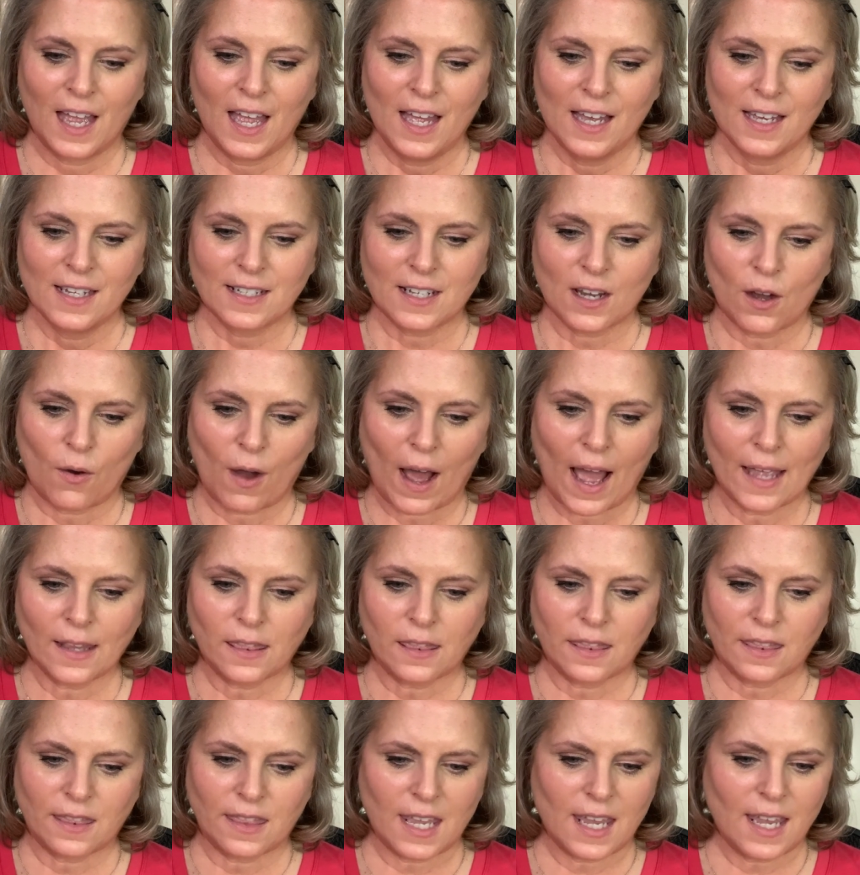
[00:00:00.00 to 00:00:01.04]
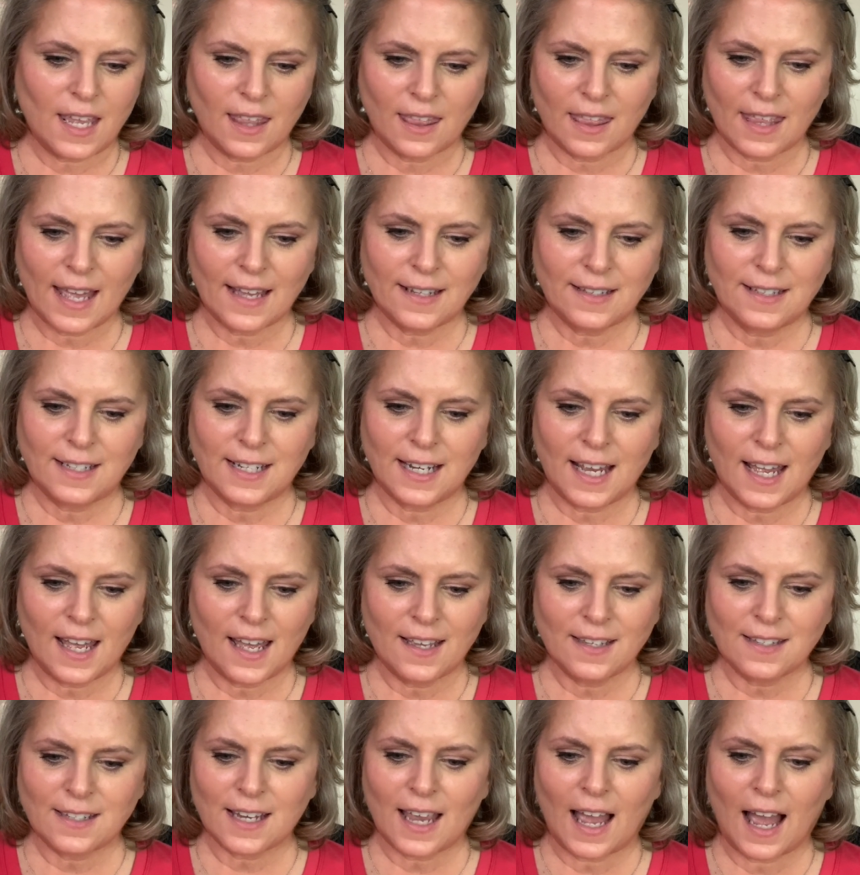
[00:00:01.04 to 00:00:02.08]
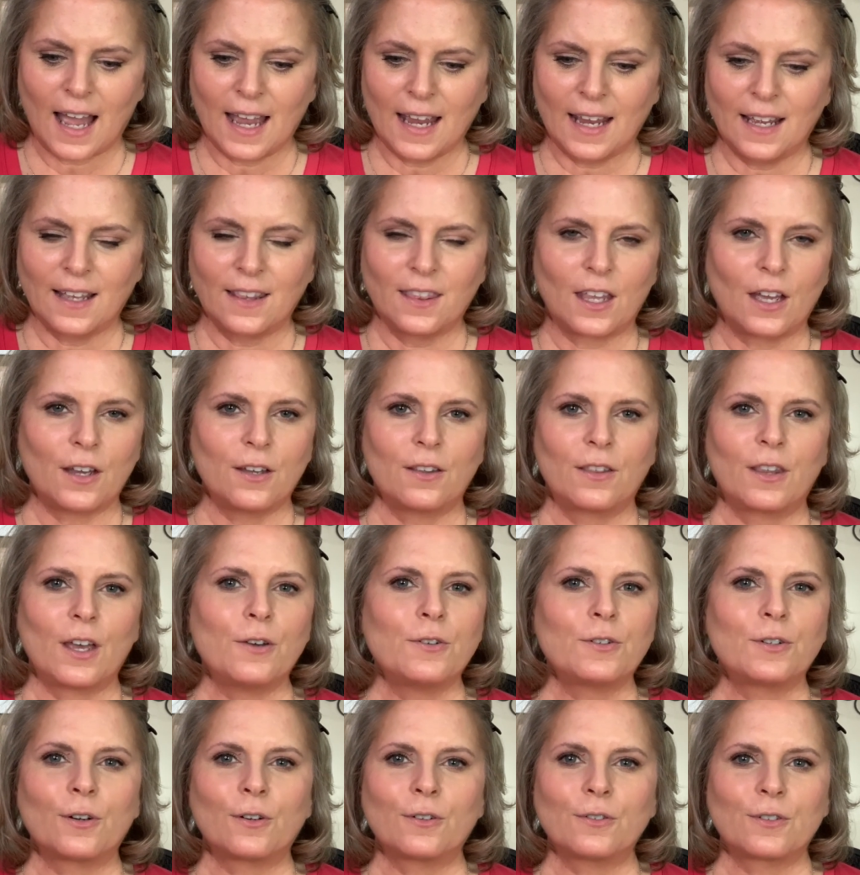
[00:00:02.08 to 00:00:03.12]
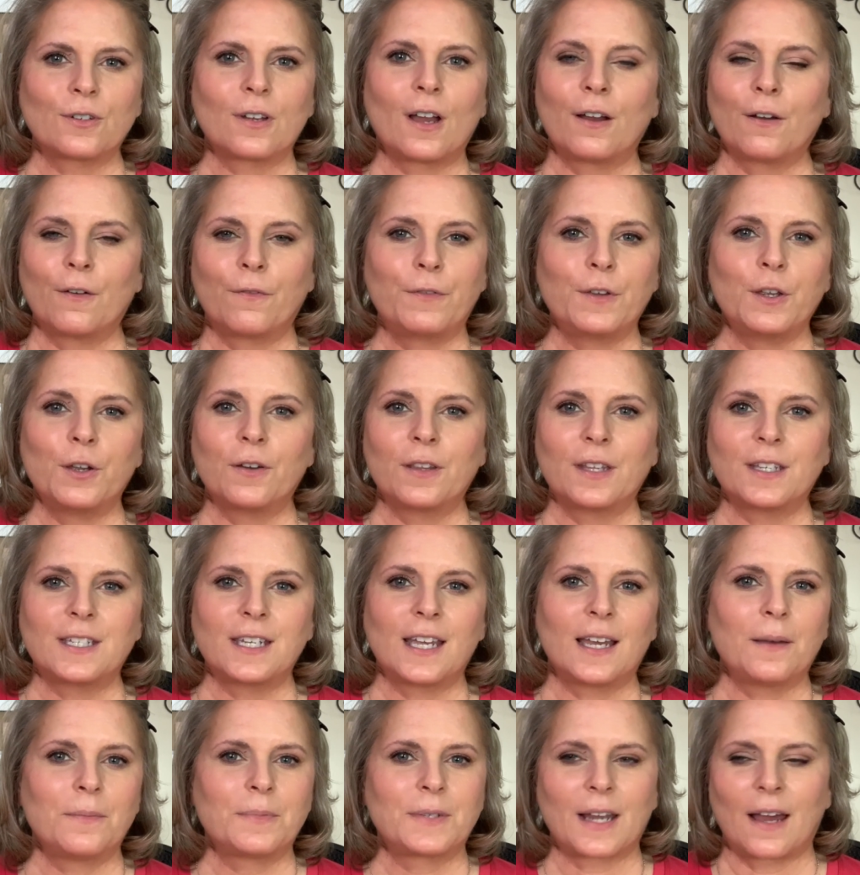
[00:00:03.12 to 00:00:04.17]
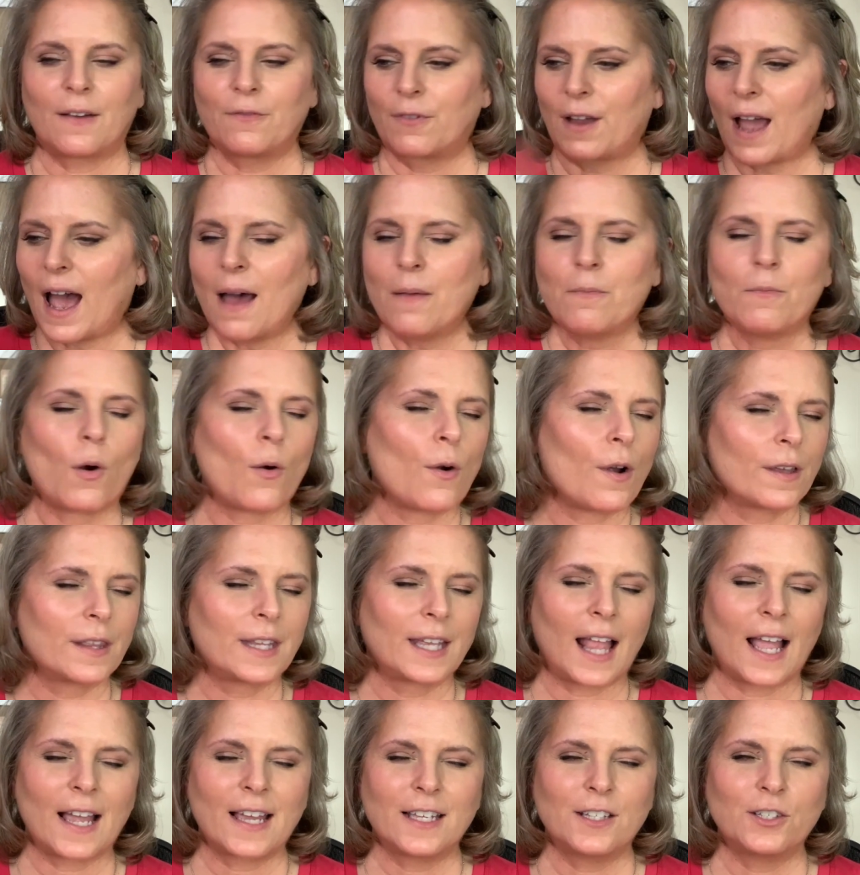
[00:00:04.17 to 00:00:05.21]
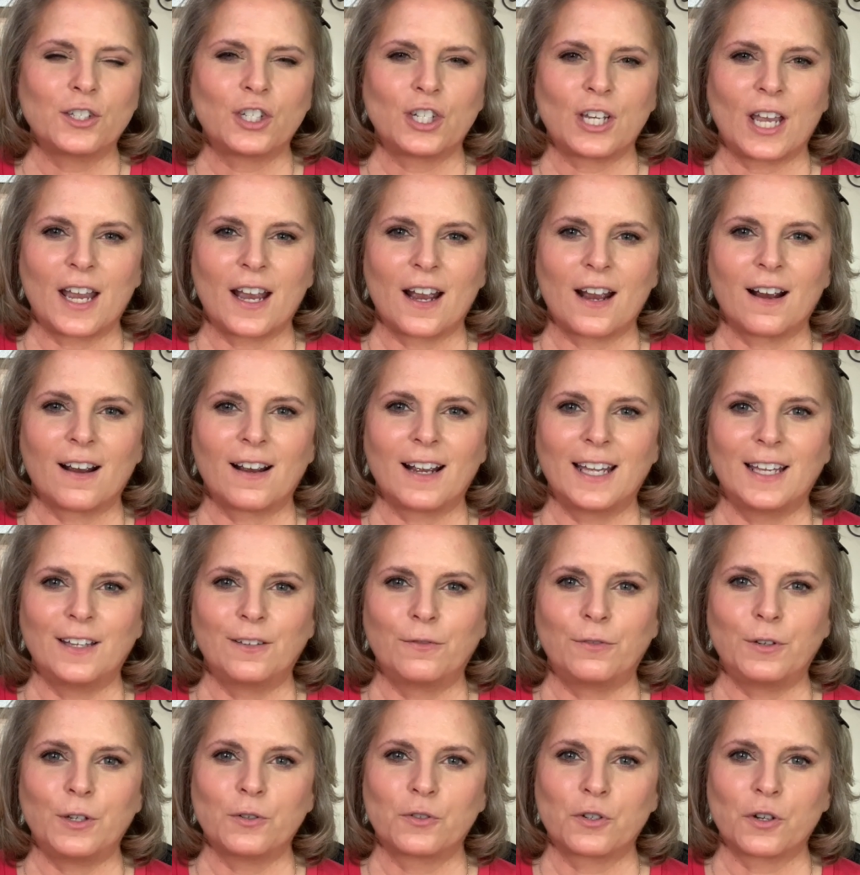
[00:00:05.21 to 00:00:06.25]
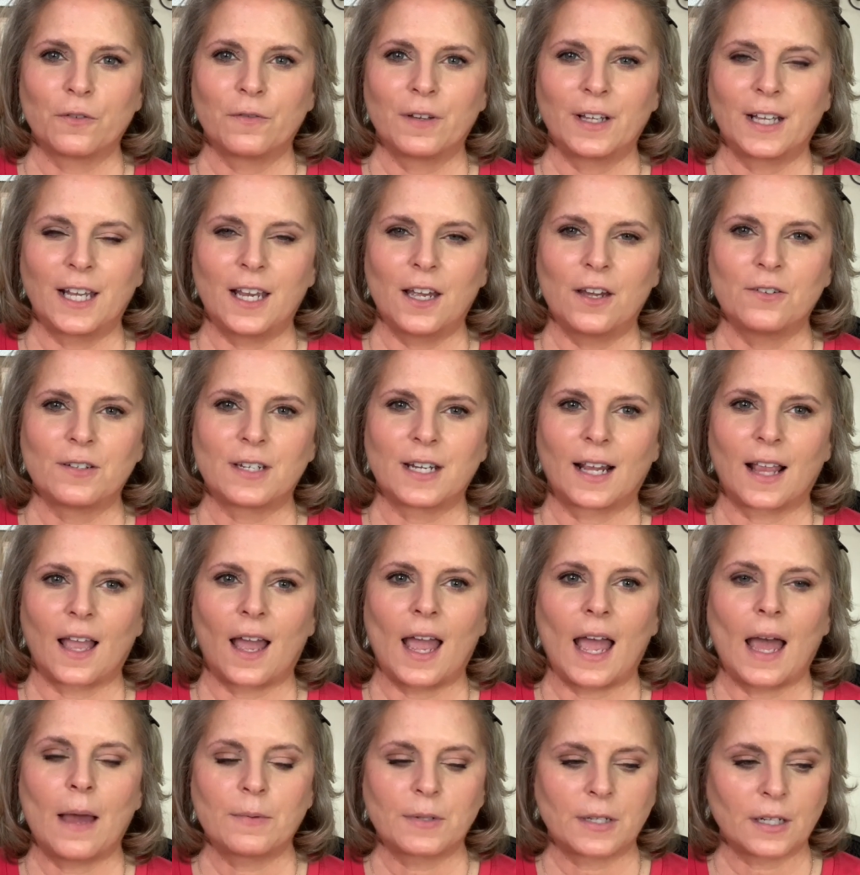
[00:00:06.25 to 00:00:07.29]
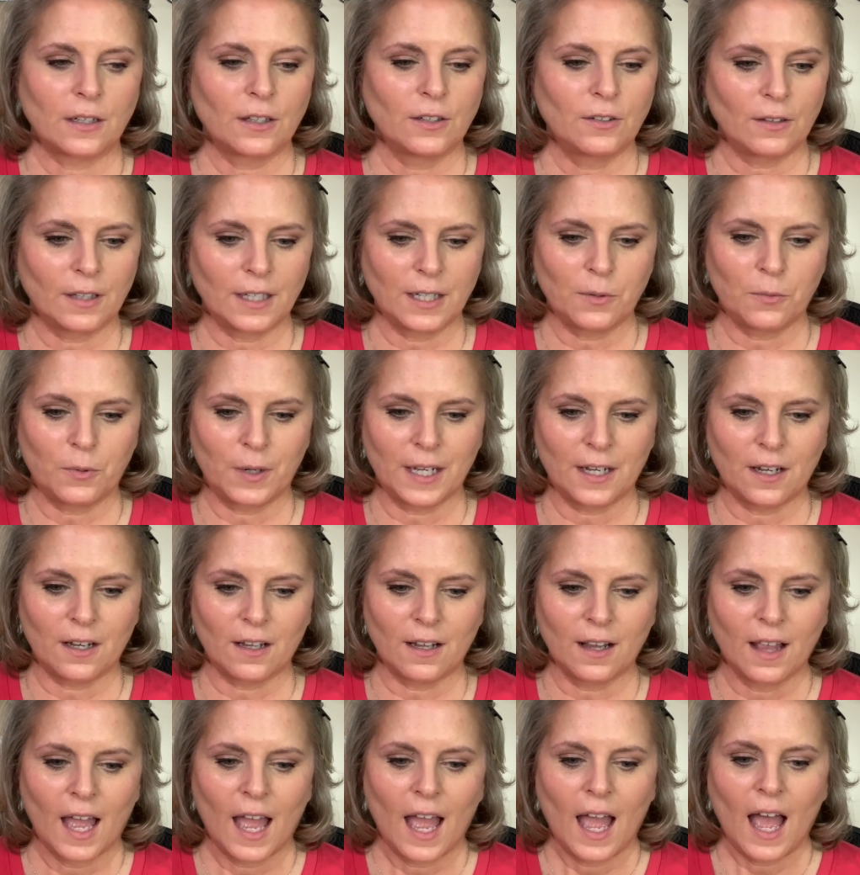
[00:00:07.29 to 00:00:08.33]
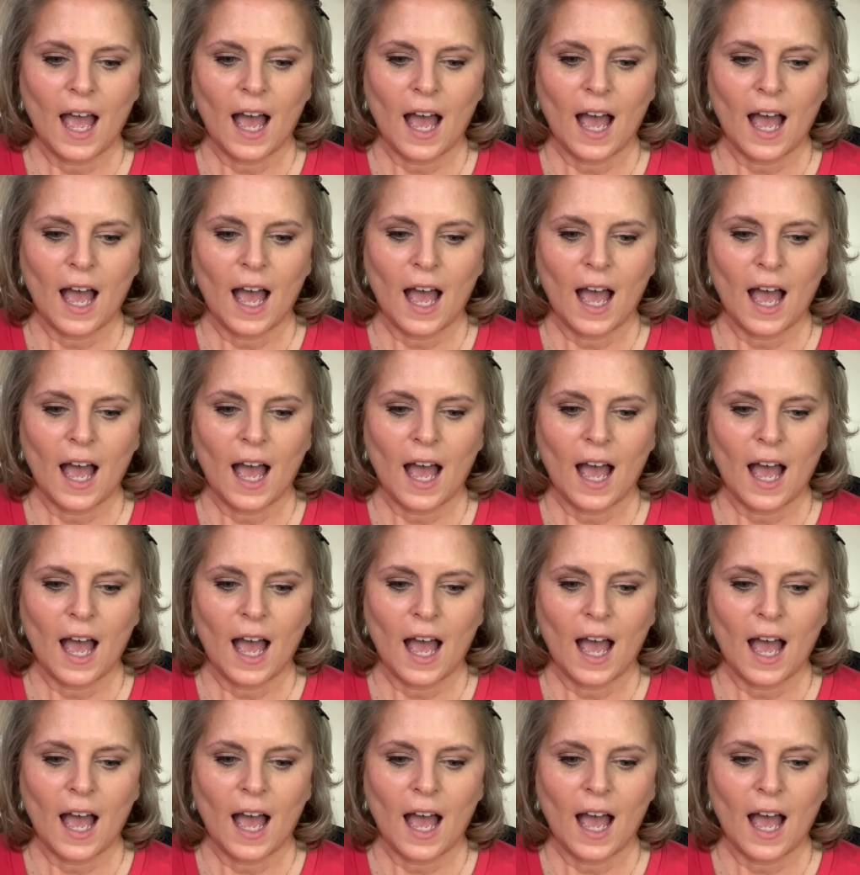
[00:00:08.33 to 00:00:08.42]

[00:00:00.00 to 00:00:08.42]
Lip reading: So I think that's it. Those are a few of the tips. I've got more that I can share in future videos, and I absolutely will.